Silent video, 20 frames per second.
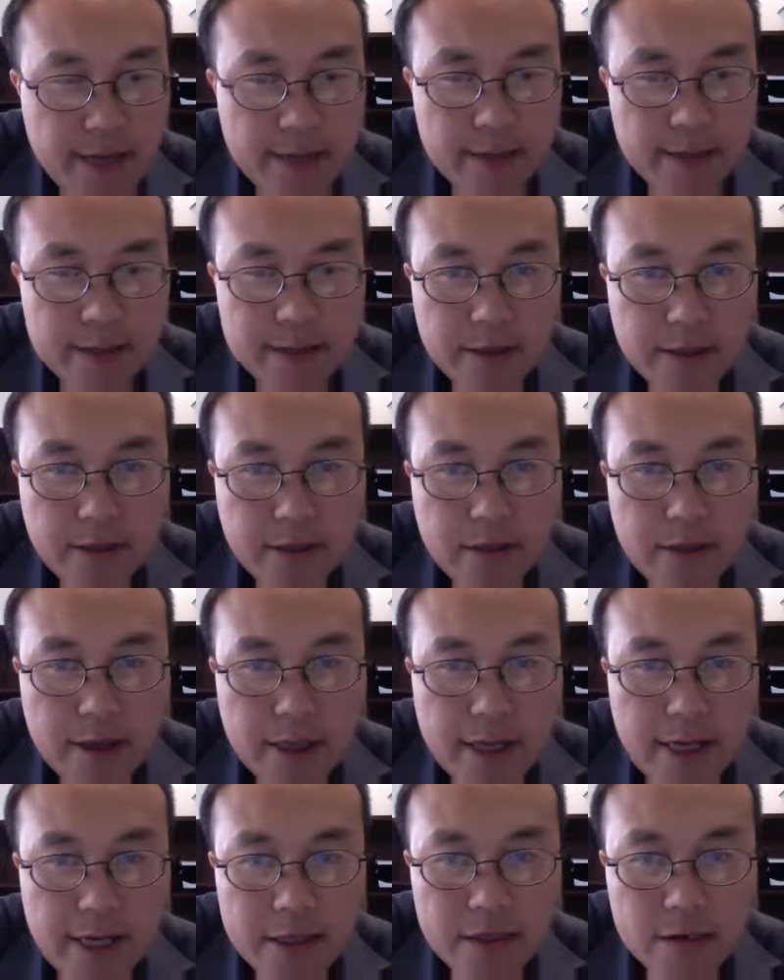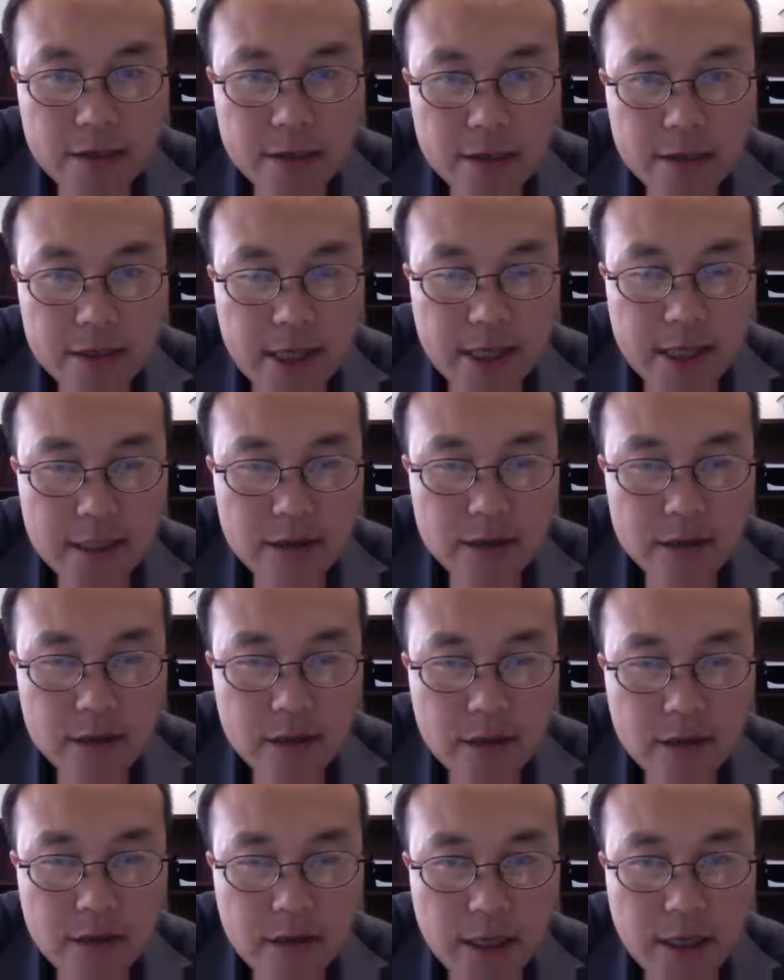So that is
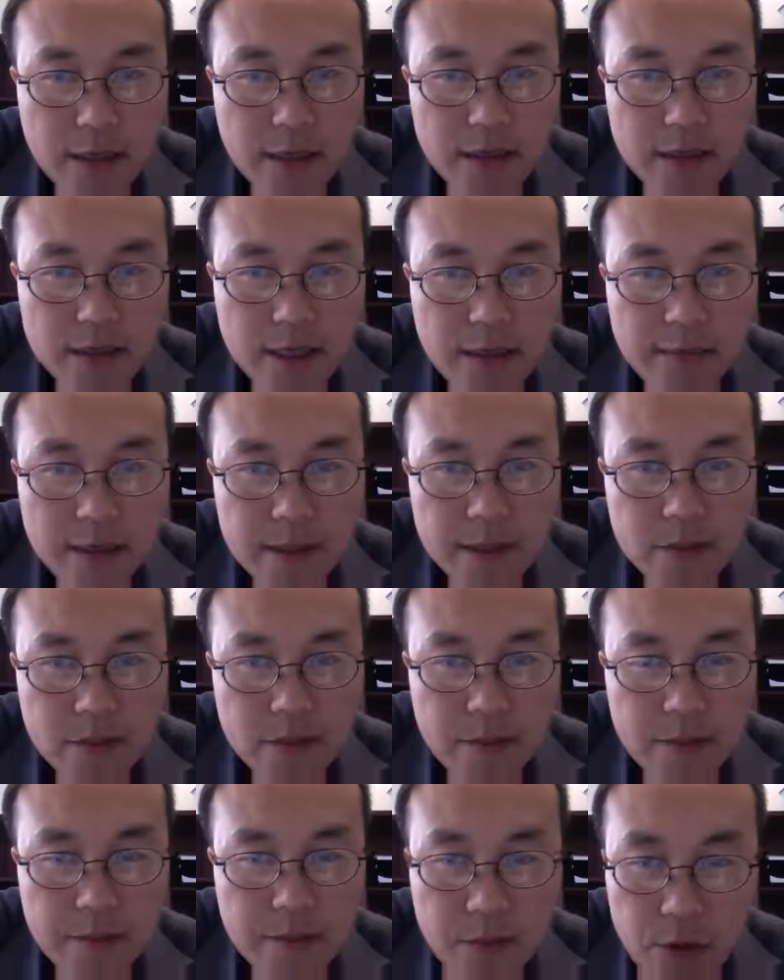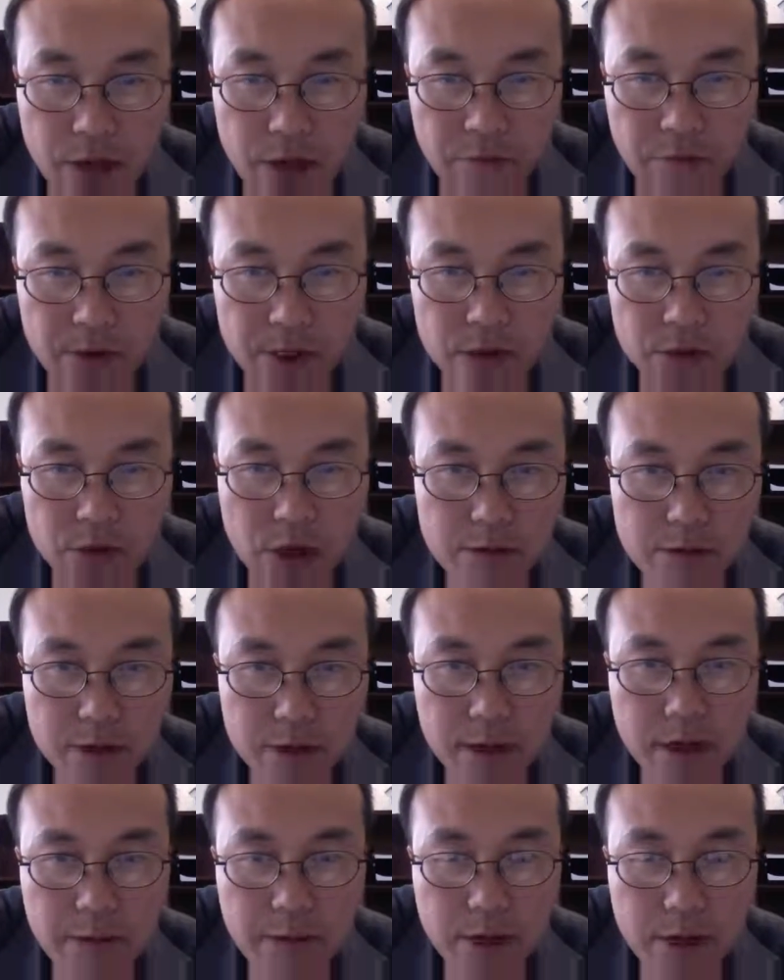also some brief
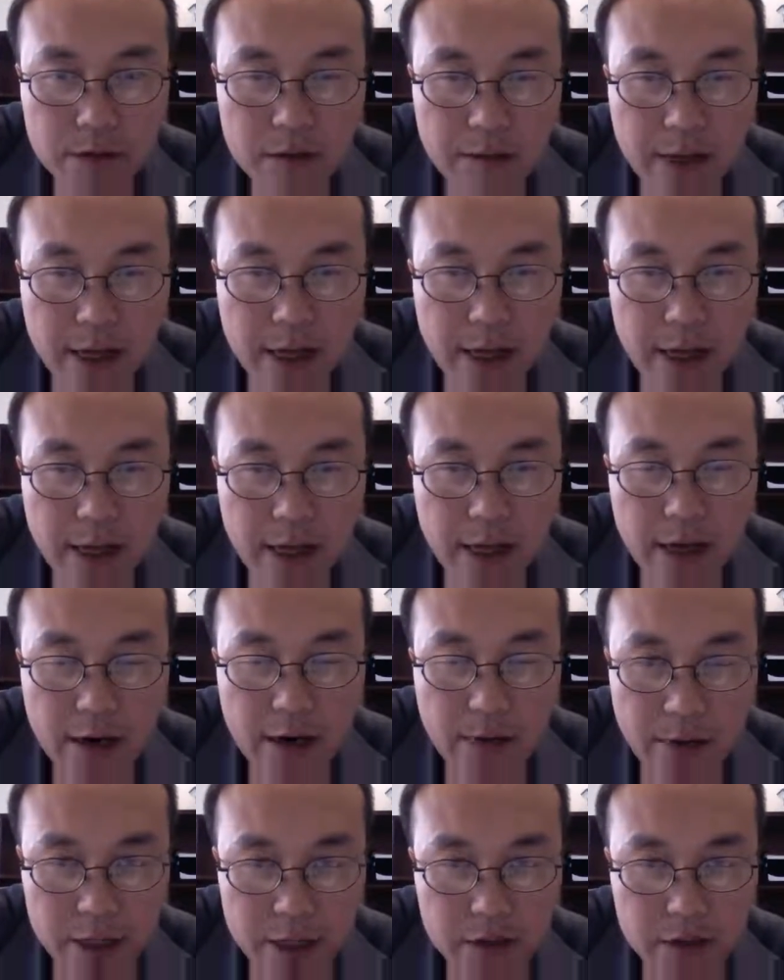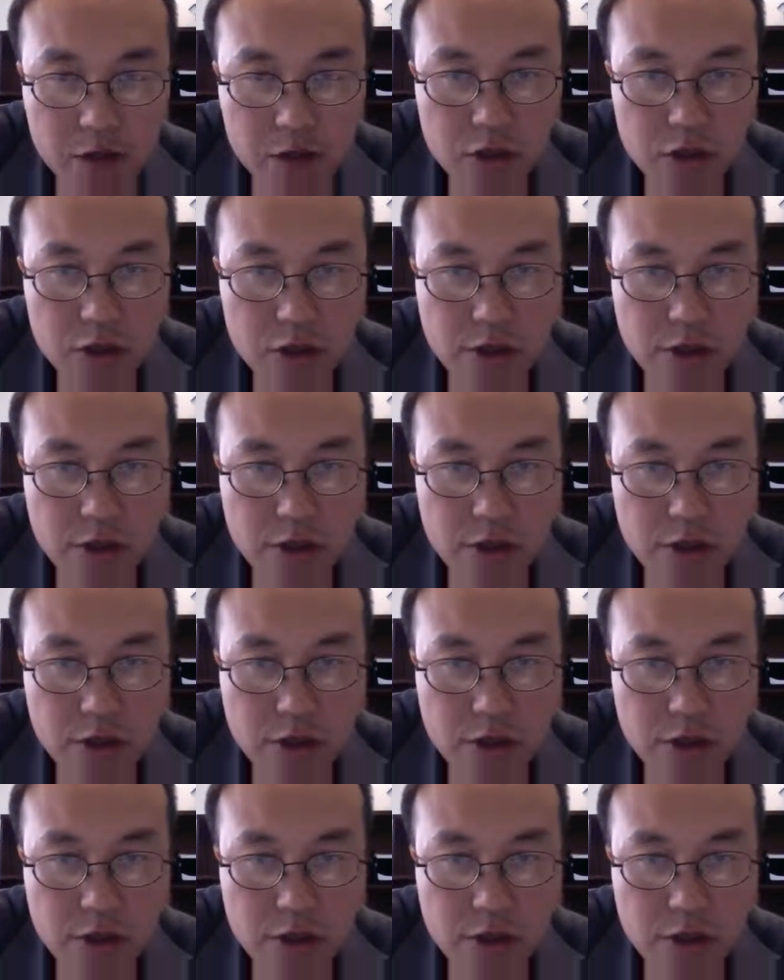description about my research.